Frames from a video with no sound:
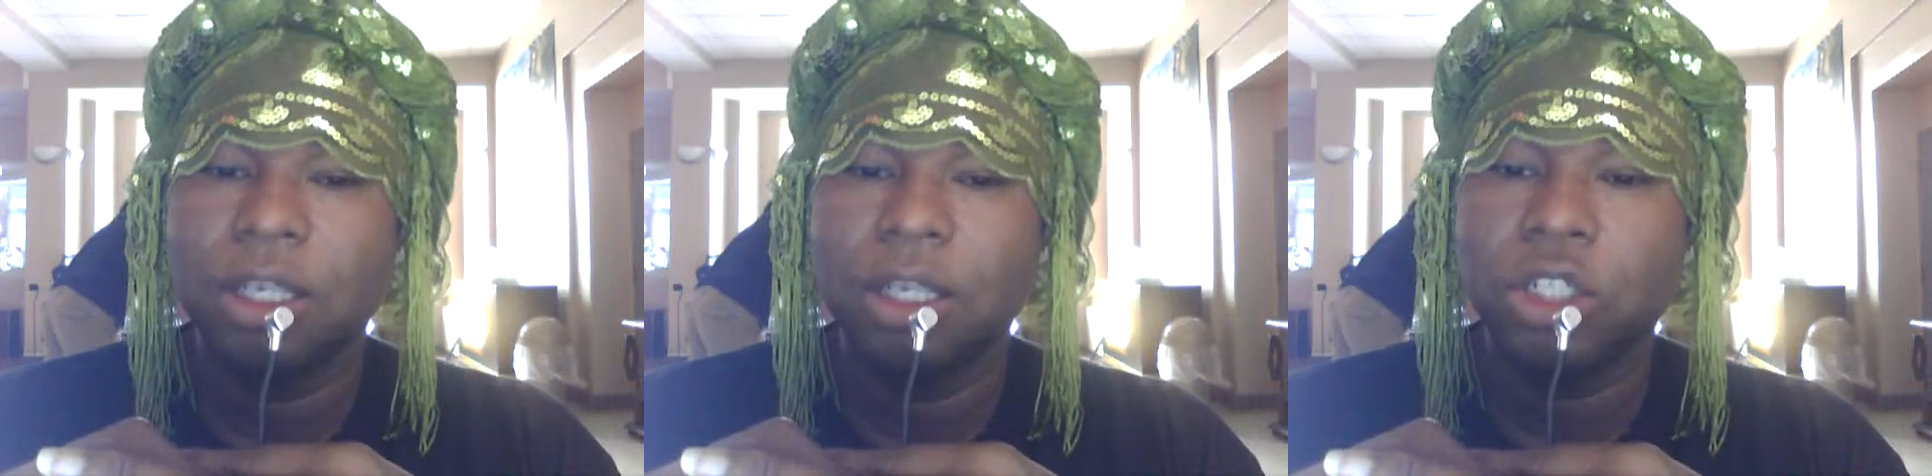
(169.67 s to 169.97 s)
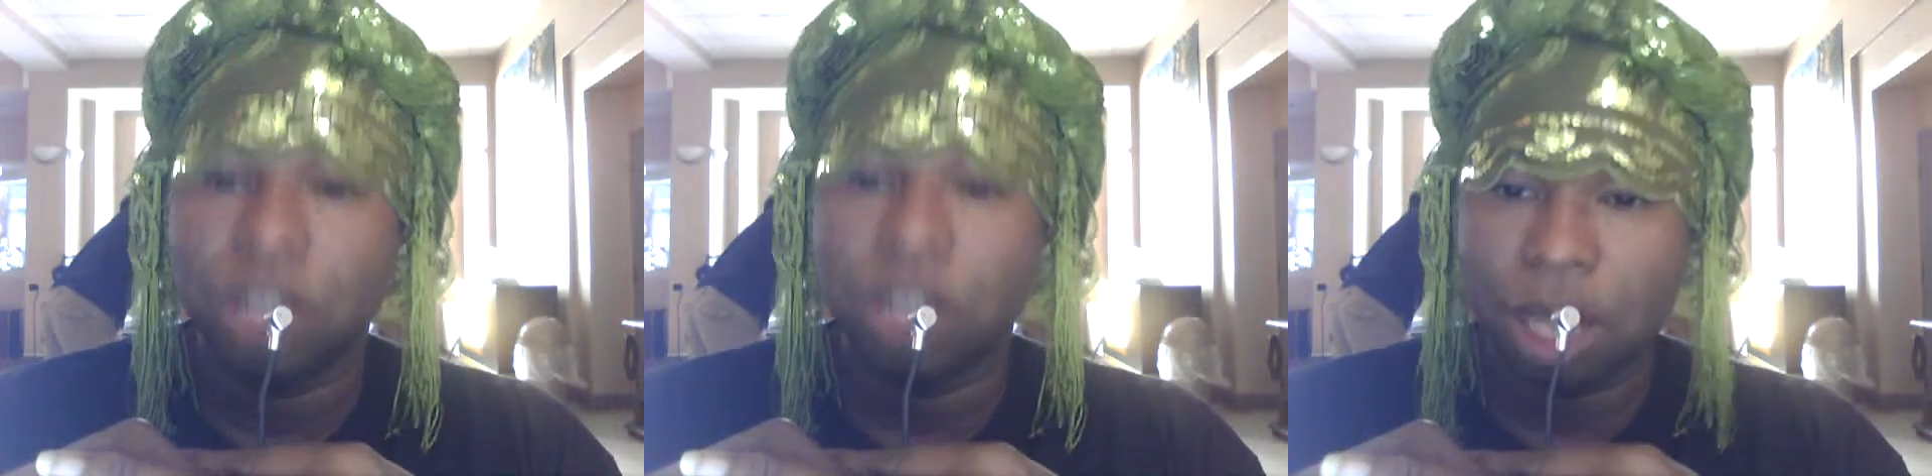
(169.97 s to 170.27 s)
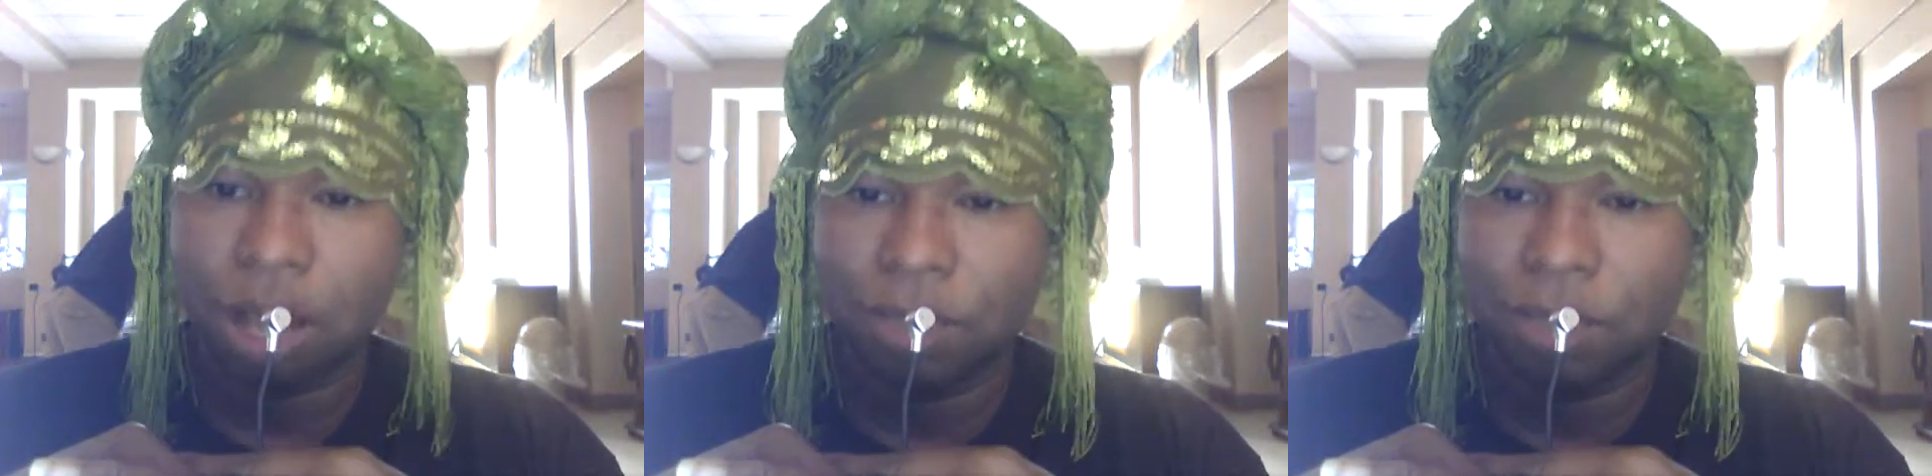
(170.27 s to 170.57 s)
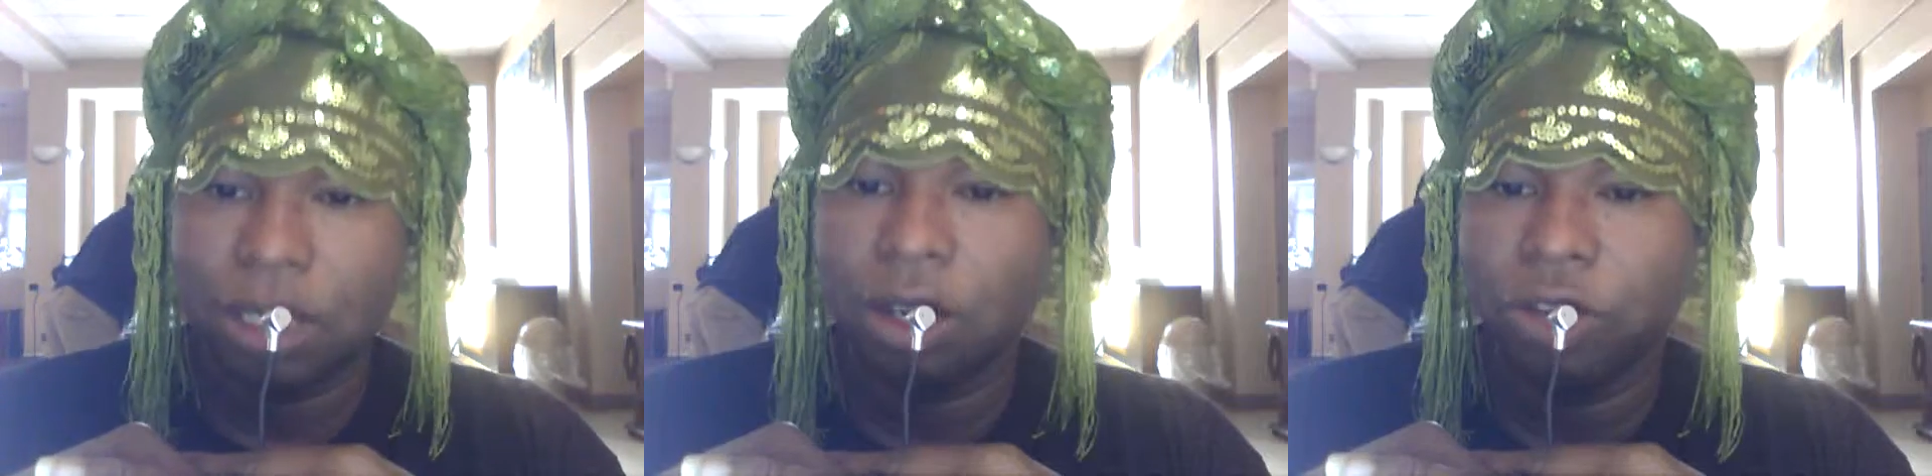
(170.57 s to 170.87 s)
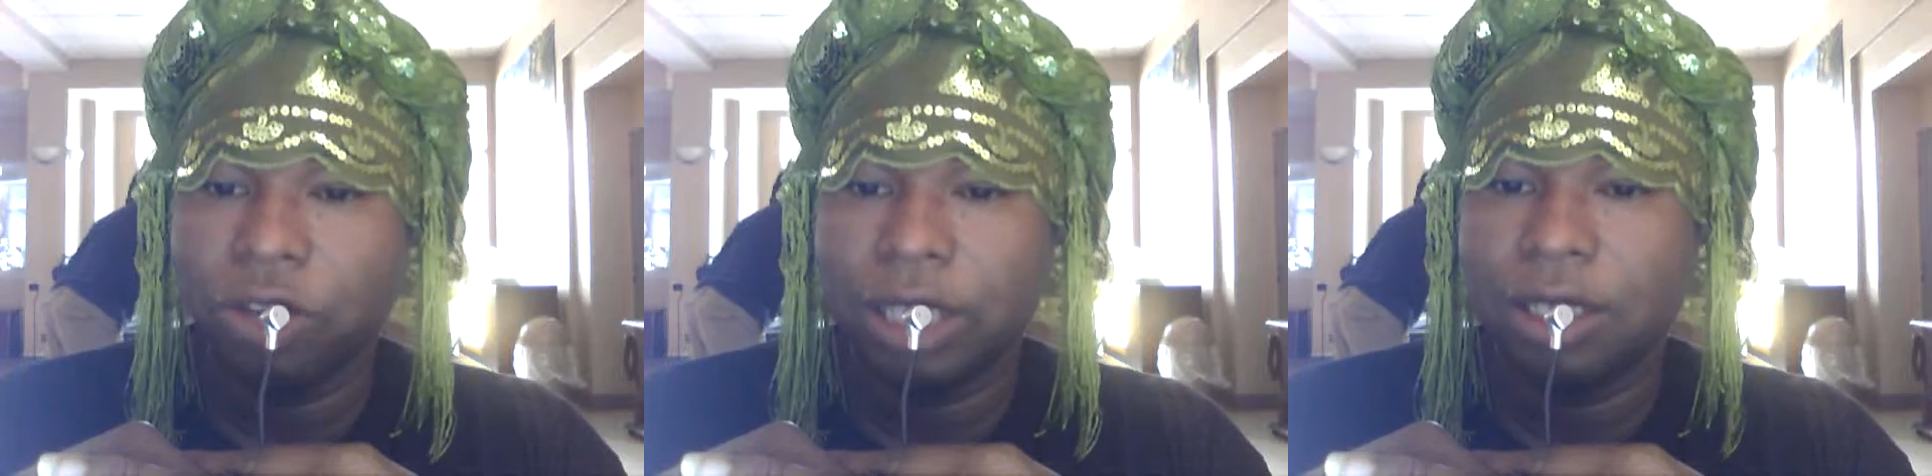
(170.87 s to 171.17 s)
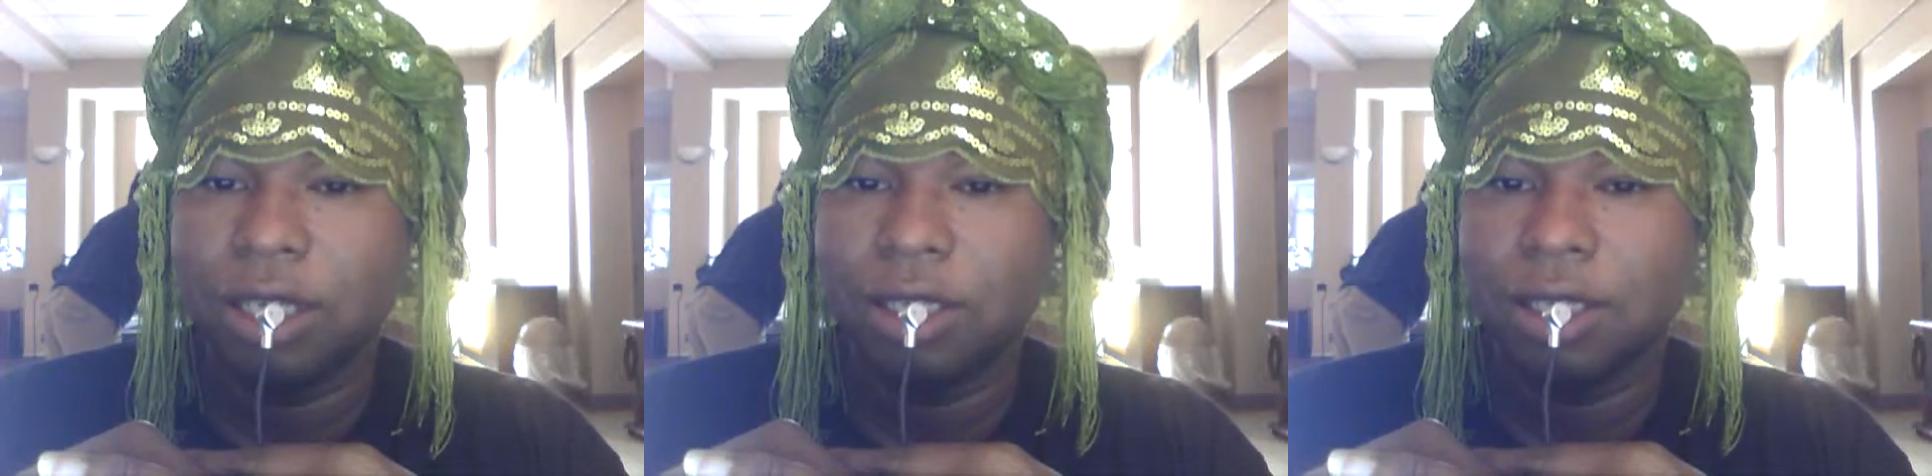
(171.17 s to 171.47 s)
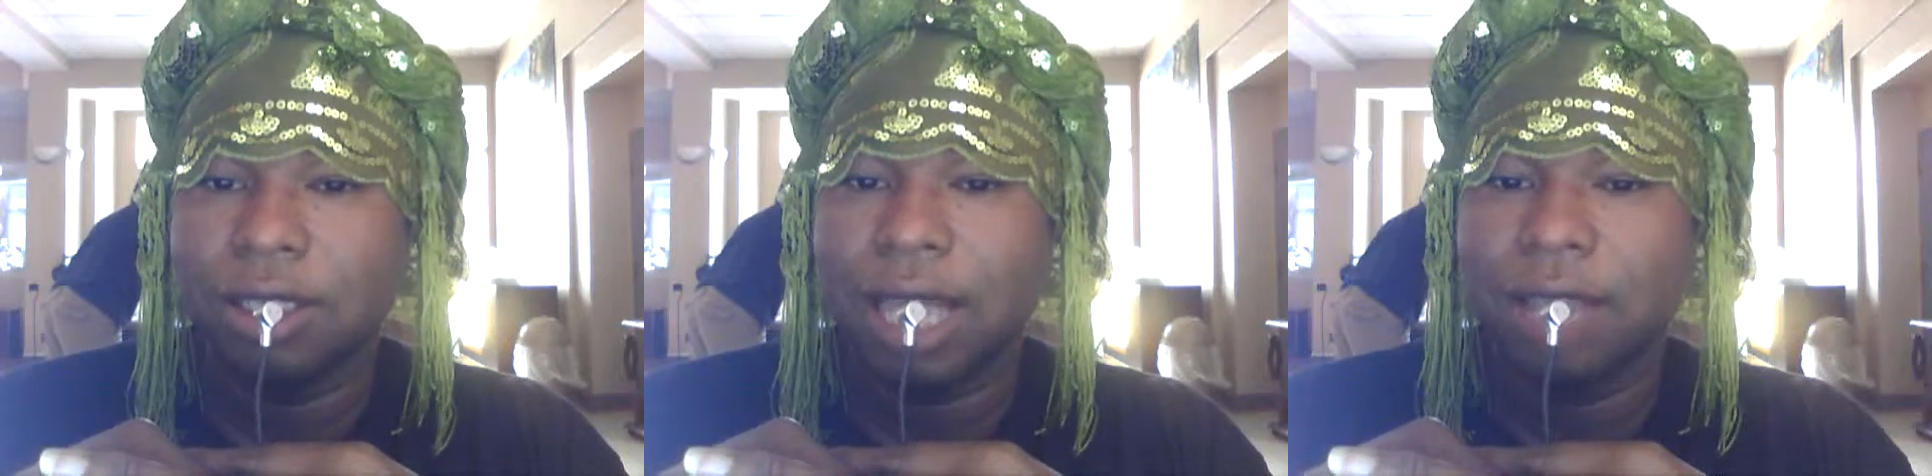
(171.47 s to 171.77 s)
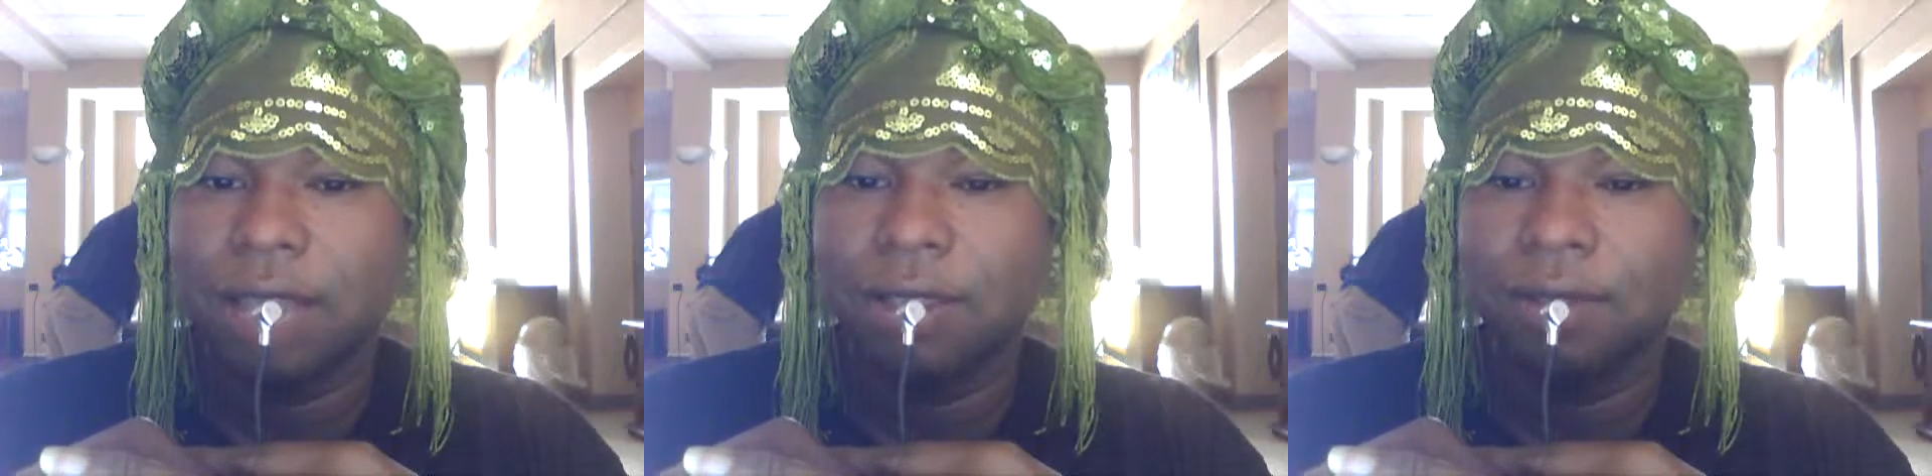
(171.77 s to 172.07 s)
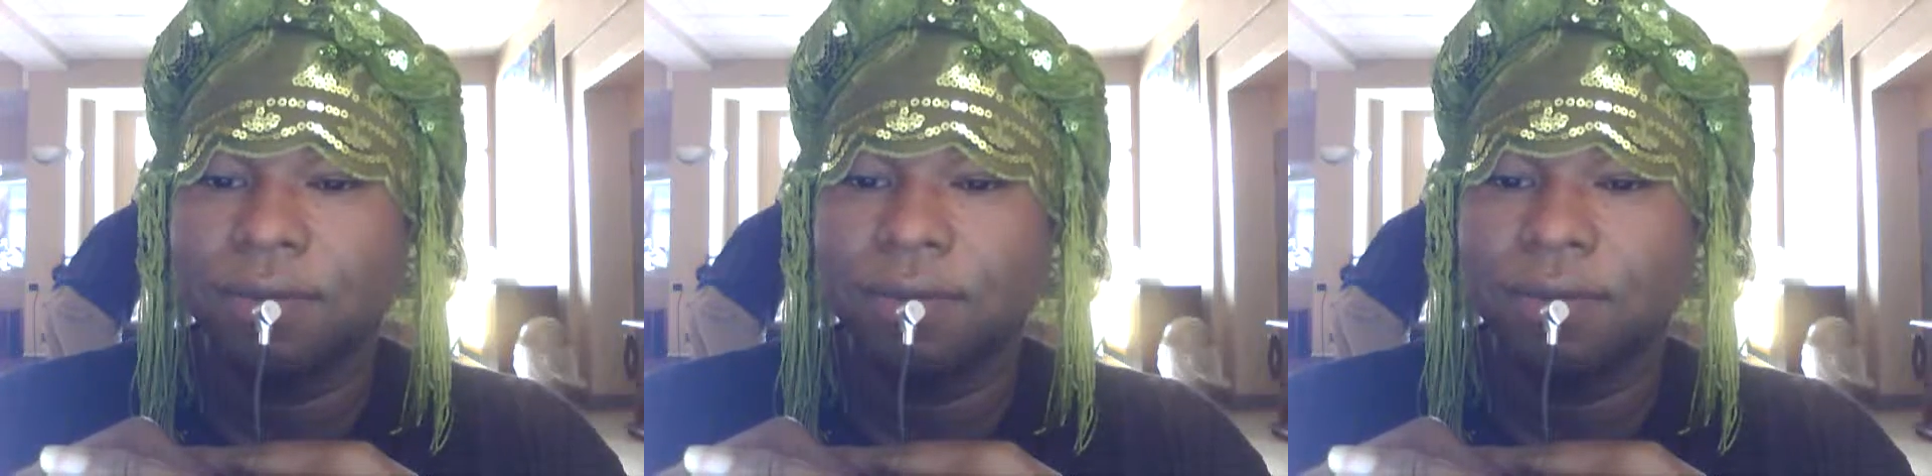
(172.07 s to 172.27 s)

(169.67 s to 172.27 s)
should not be tolerated in society.